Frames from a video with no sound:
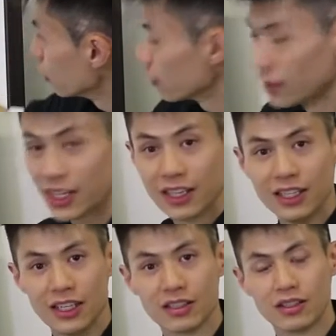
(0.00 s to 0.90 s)
most of the
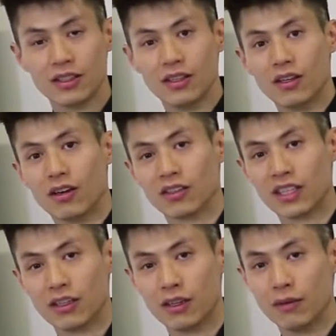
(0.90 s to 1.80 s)
techniques are
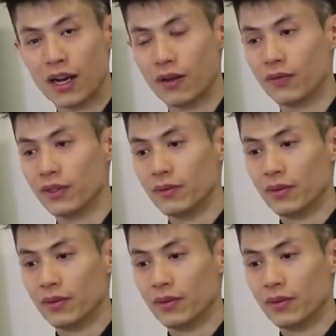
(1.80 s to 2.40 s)
centered around